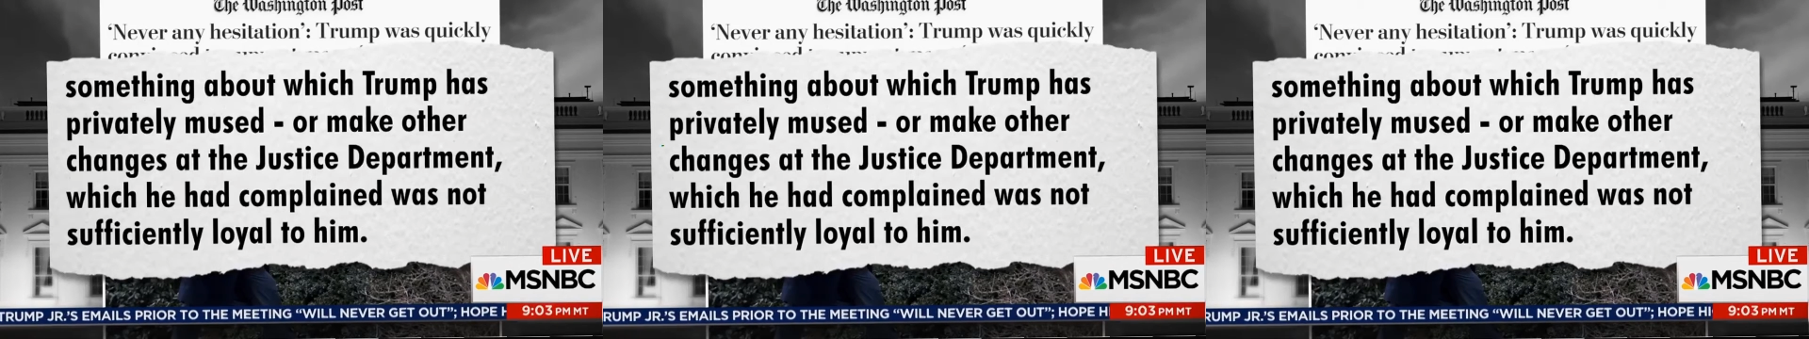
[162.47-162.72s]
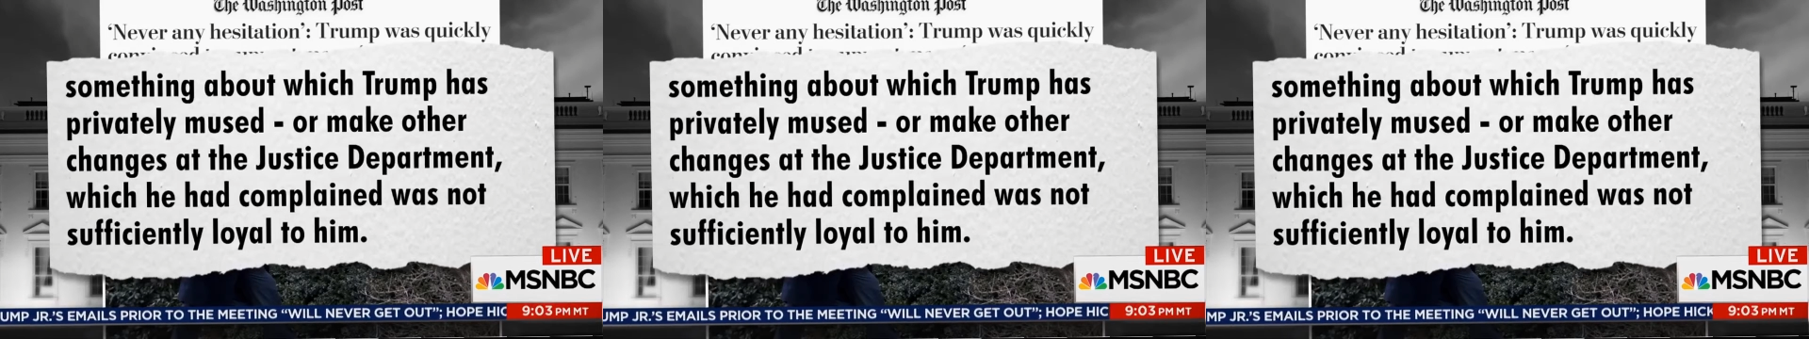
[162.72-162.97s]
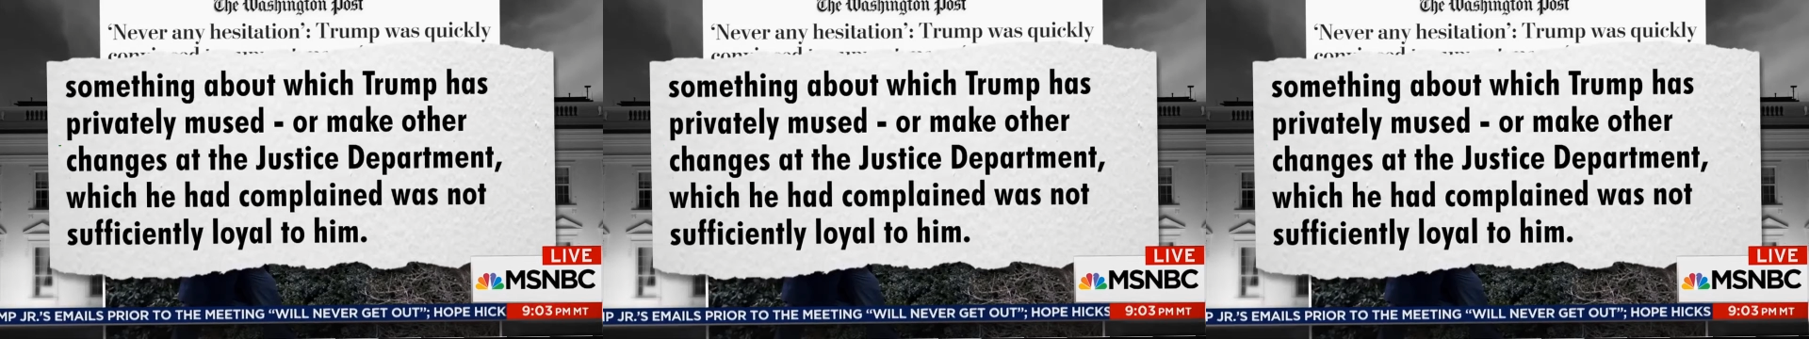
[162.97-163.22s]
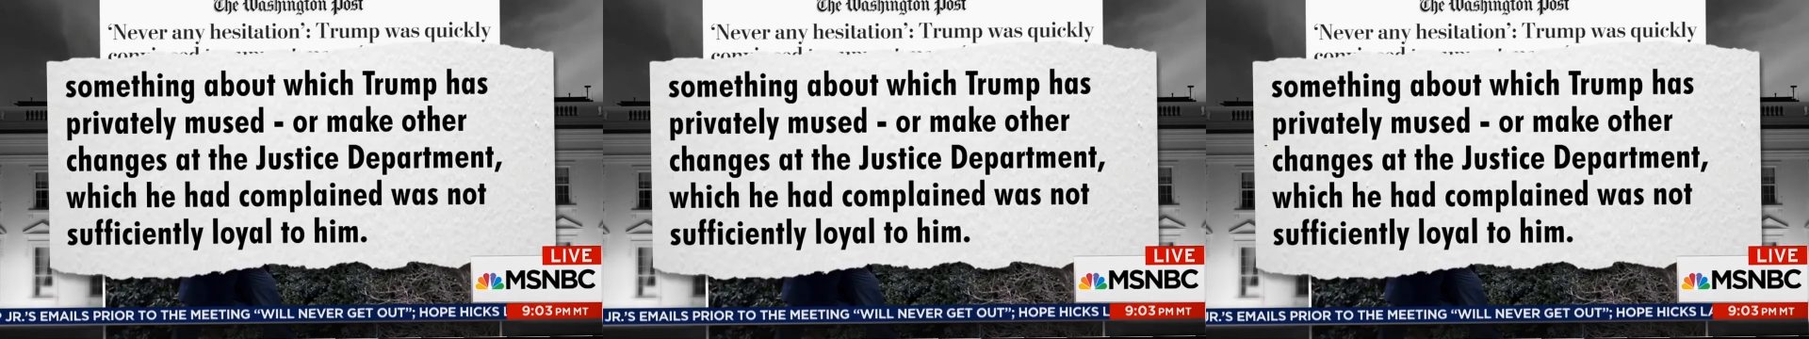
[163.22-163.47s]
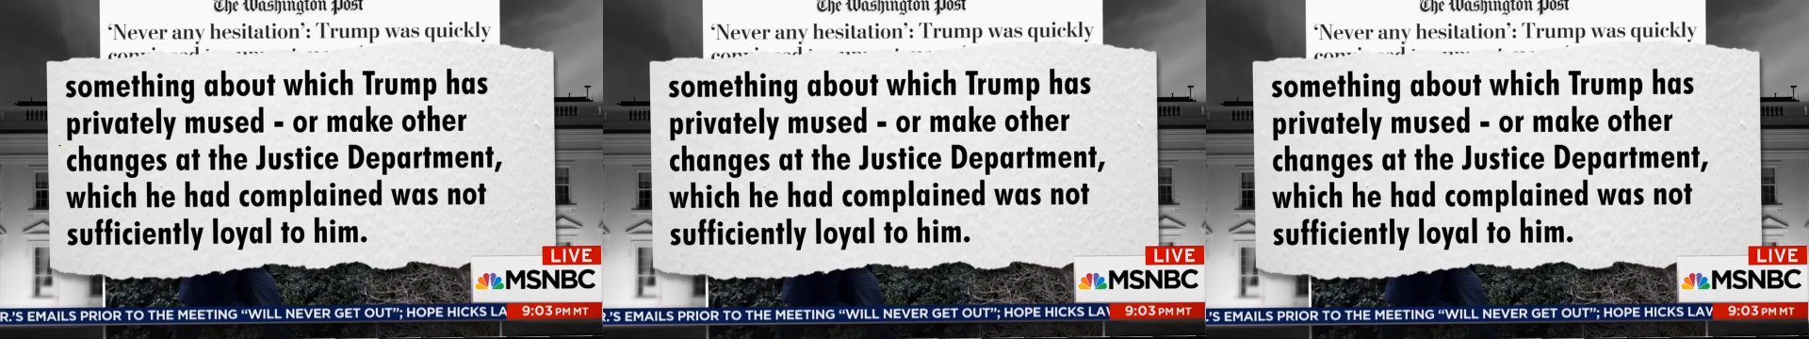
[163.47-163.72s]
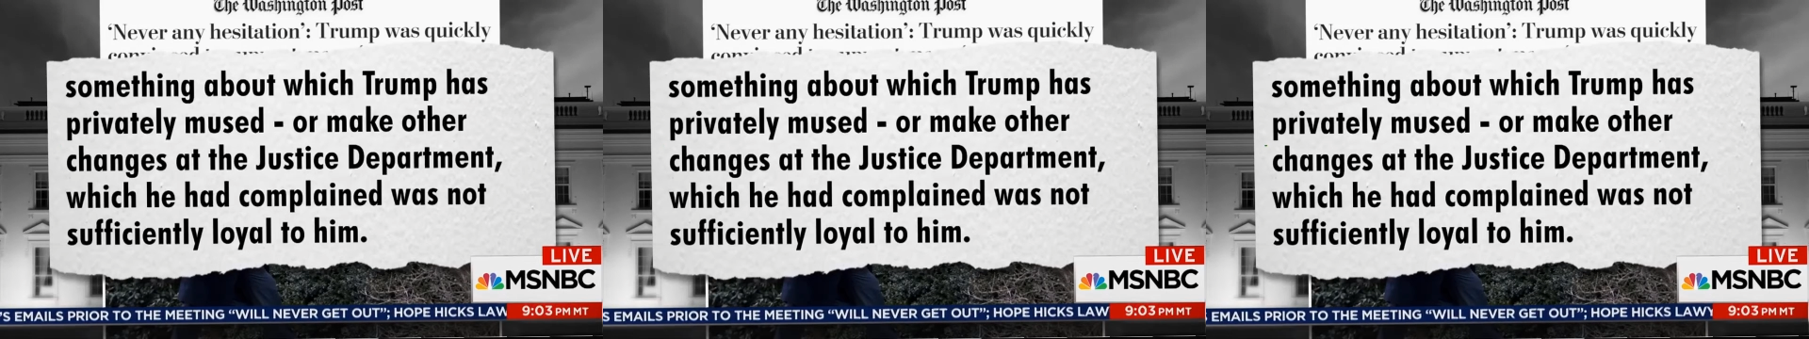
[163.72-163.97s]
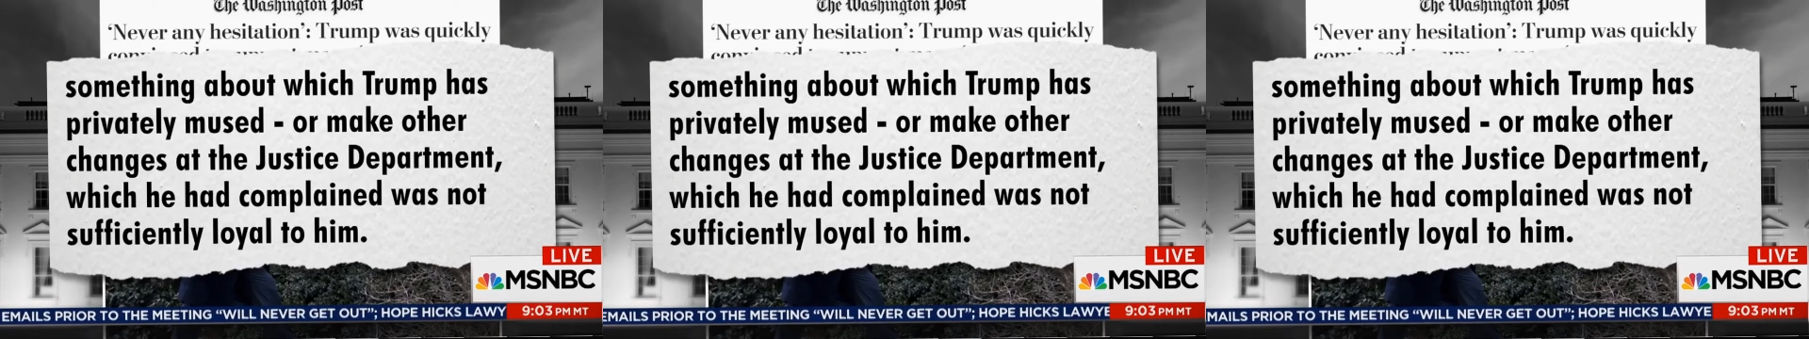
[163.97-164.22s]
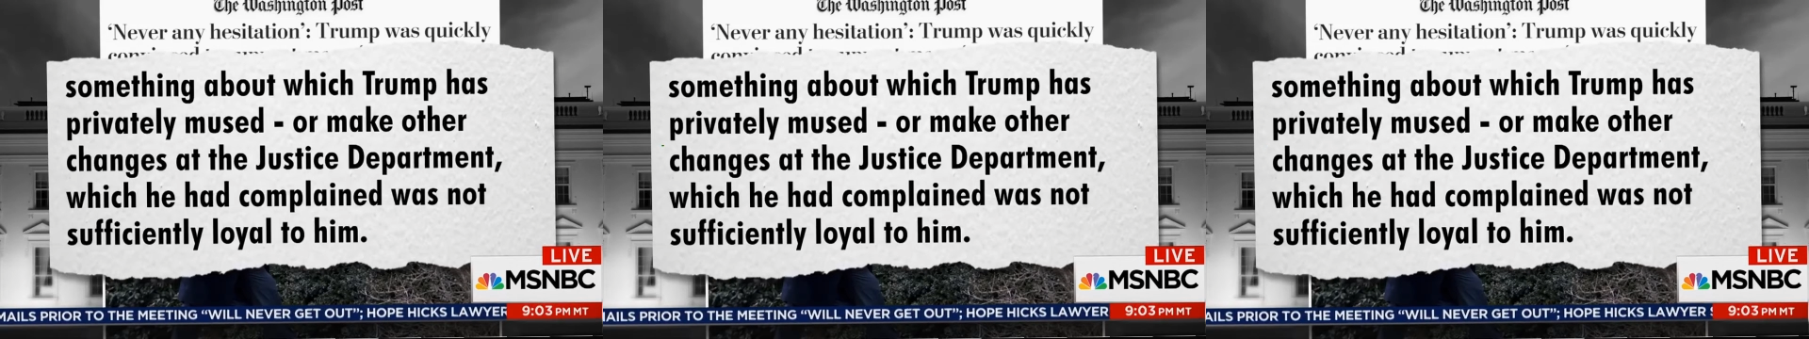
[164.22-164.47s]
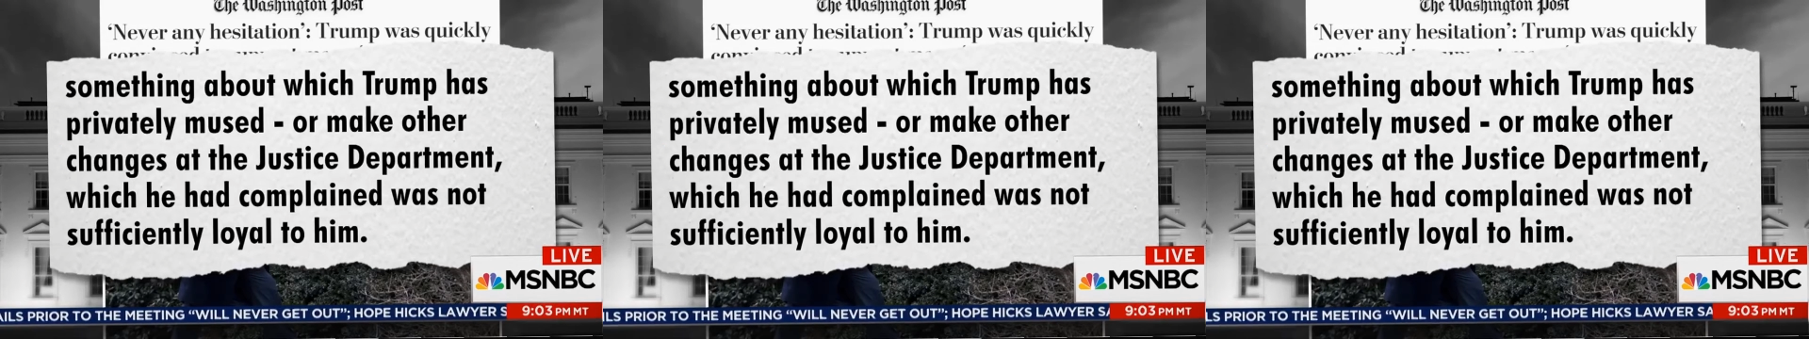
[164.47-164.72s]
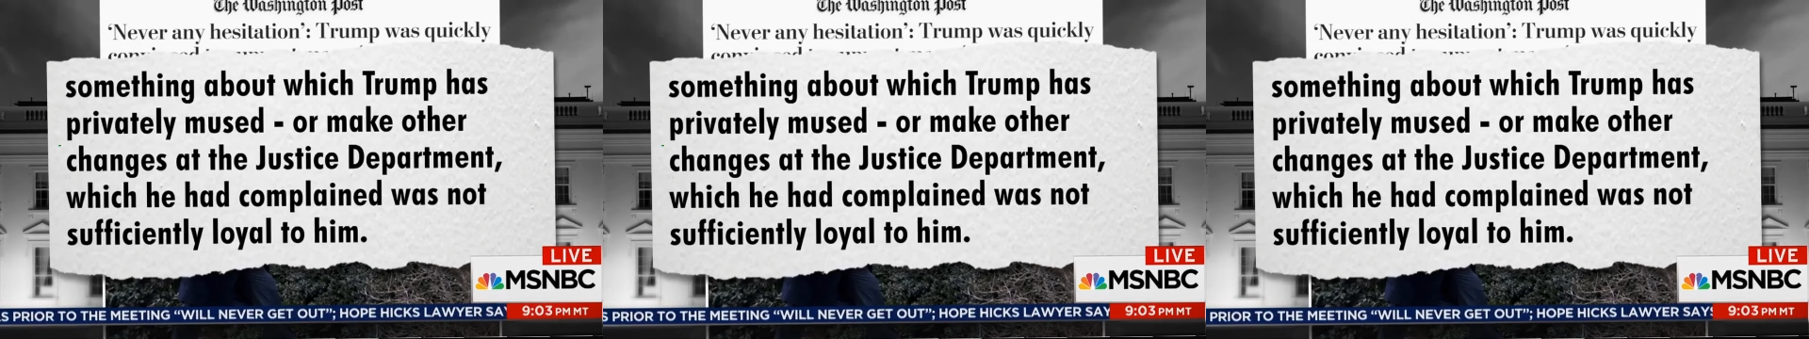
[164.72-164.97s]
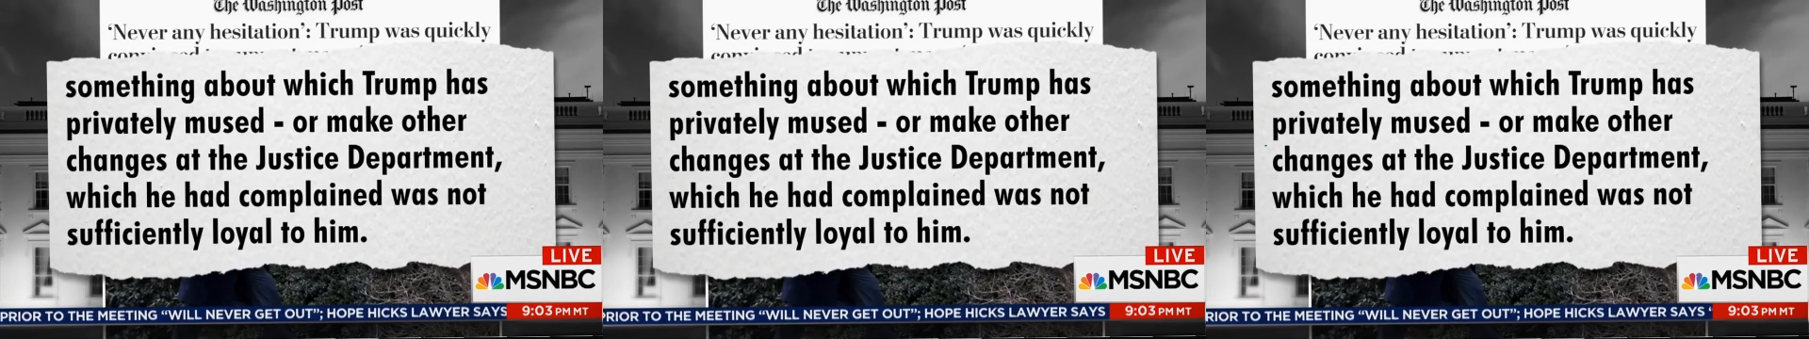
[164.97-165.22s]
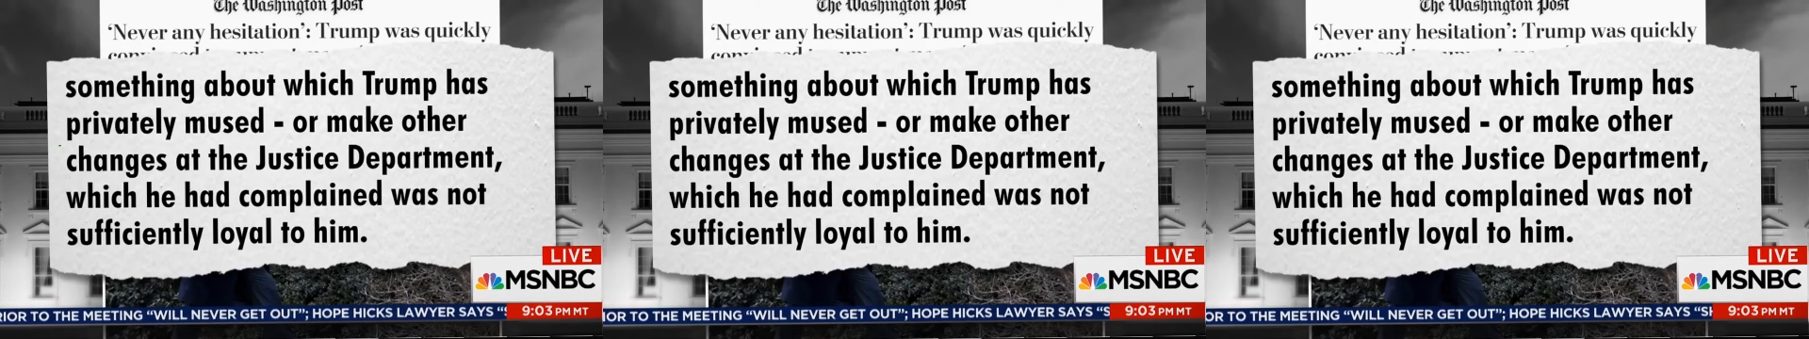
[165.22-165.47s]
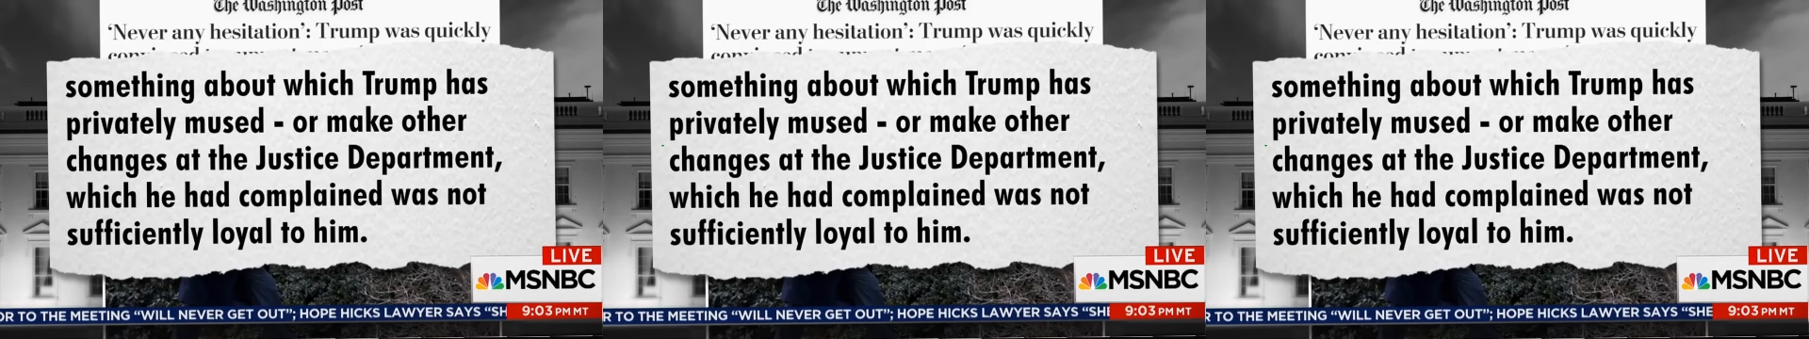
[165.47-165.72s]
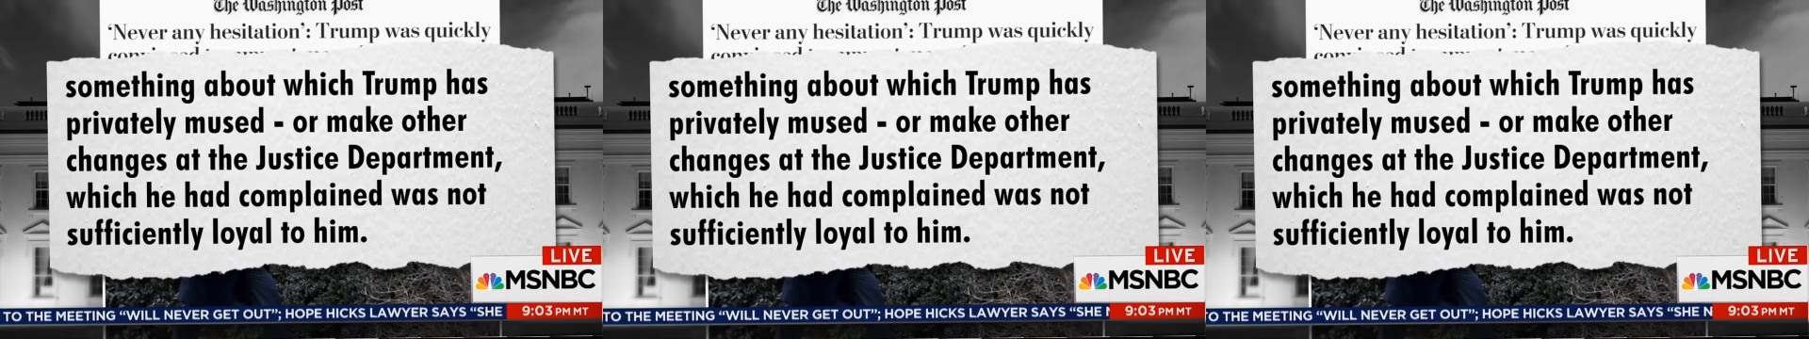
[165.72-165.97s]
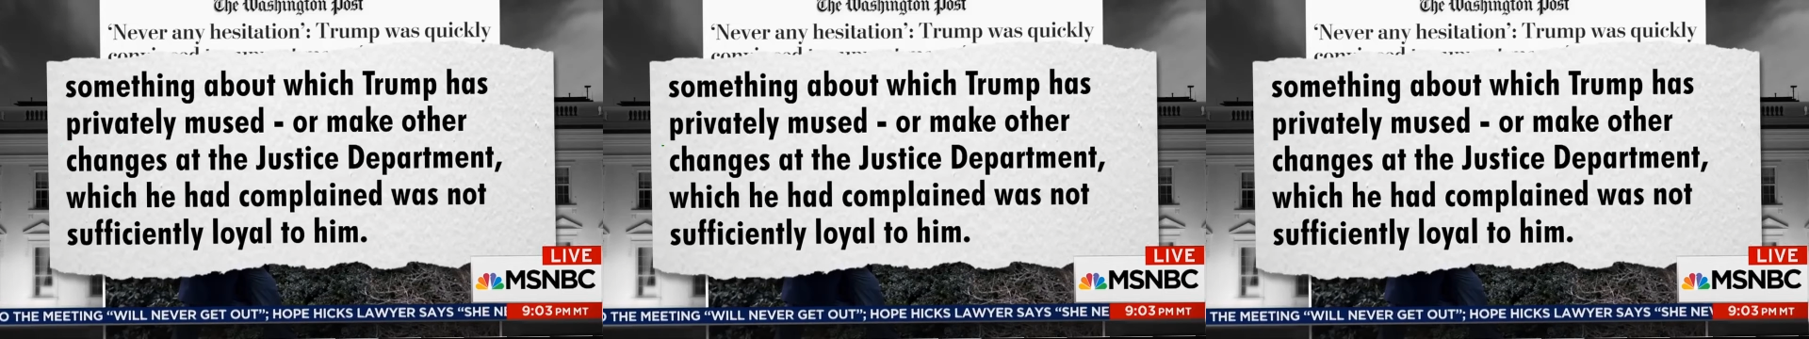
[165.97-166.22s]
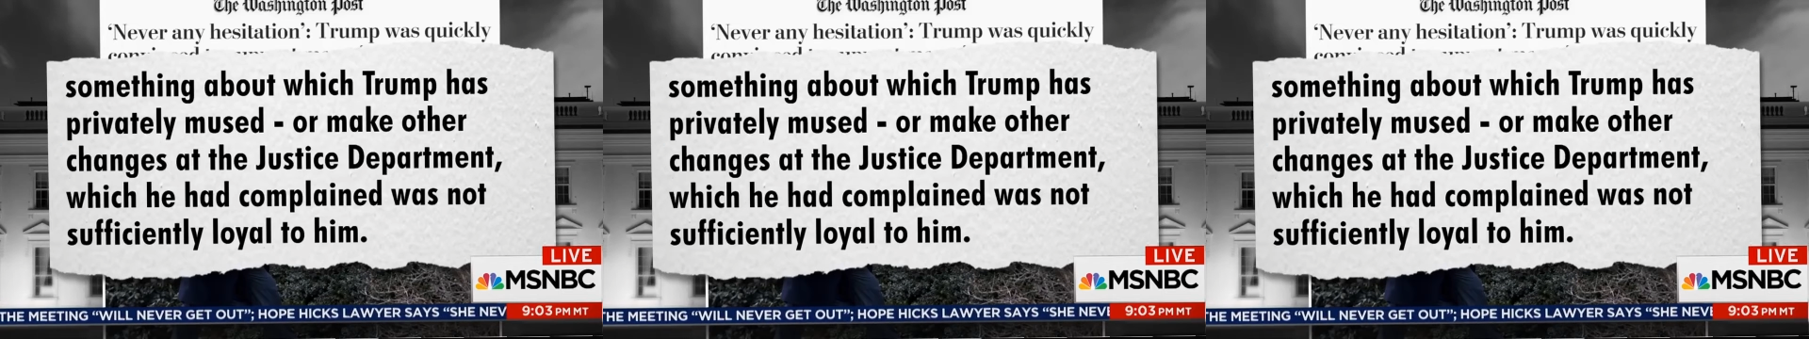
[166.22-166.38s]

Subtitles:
[unreadable: no face in view]